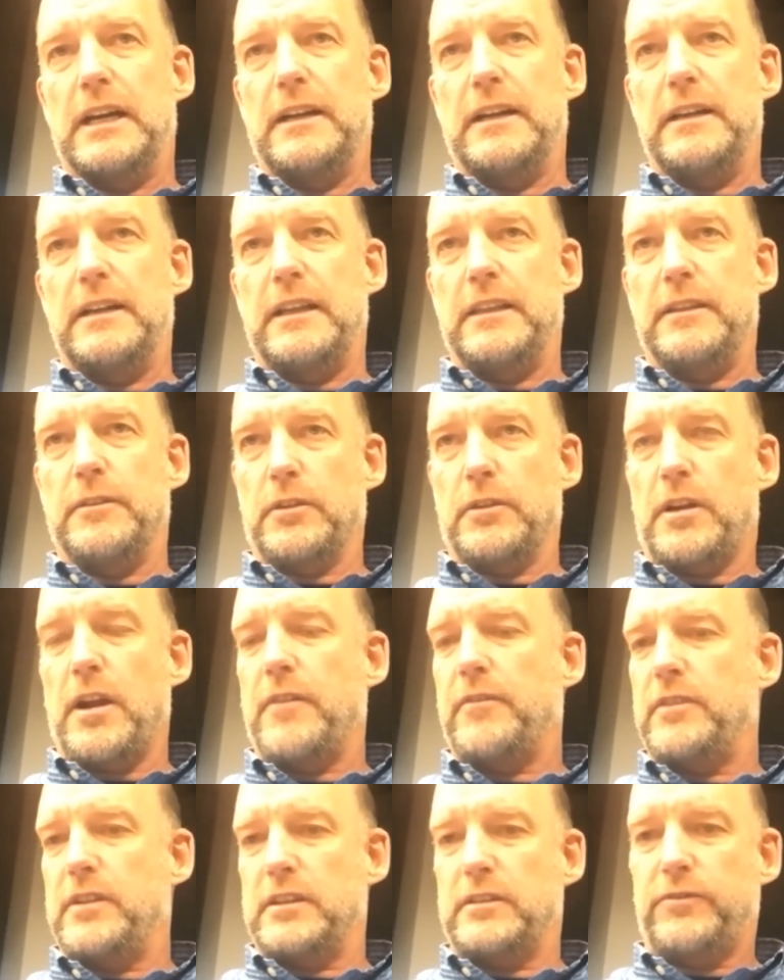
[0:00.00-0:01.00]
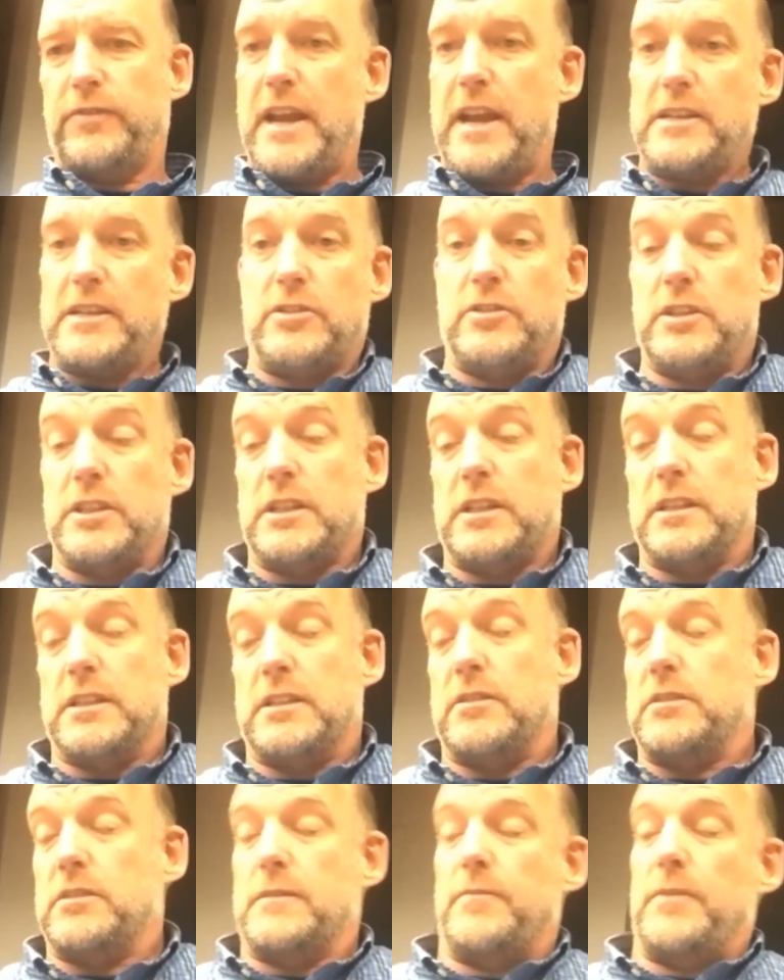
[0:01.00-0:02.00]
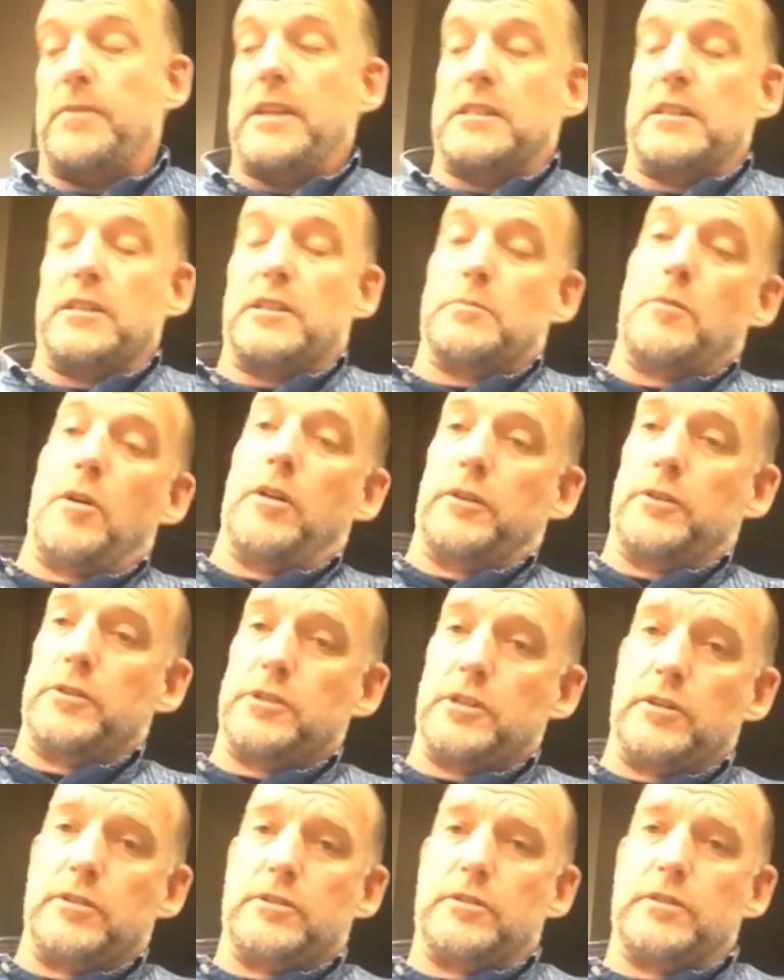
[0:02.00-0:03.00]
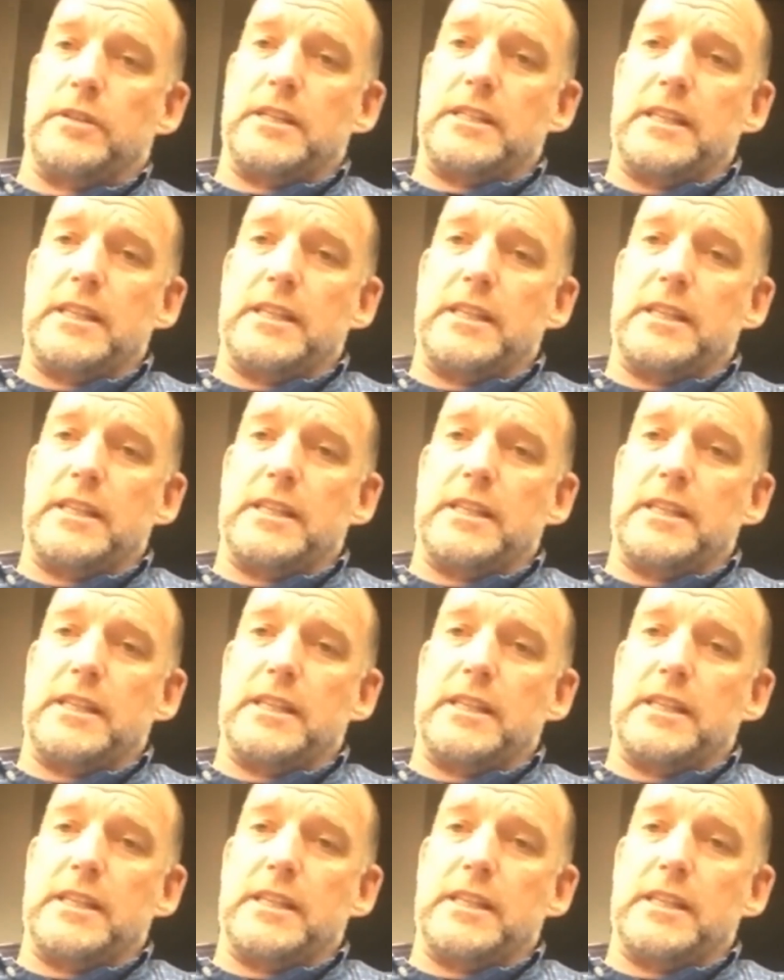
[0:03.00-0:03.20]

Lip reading: And the recovery is faster just because it's a smaller surgery,